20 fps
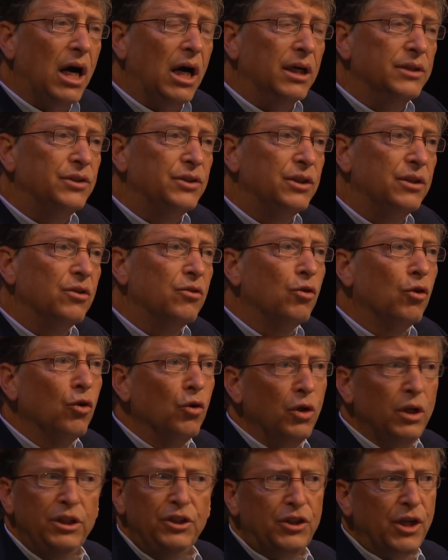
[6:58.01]
It's an
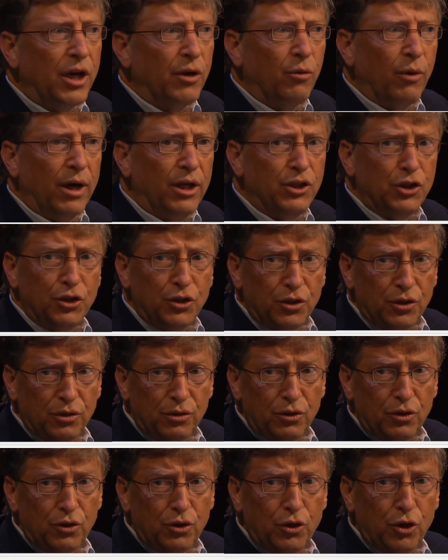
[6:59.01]
early generation
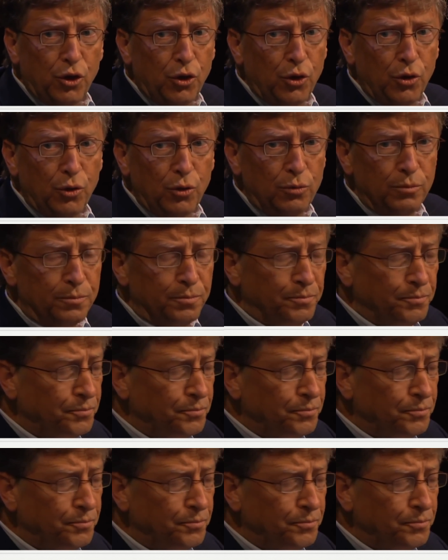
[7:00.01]
2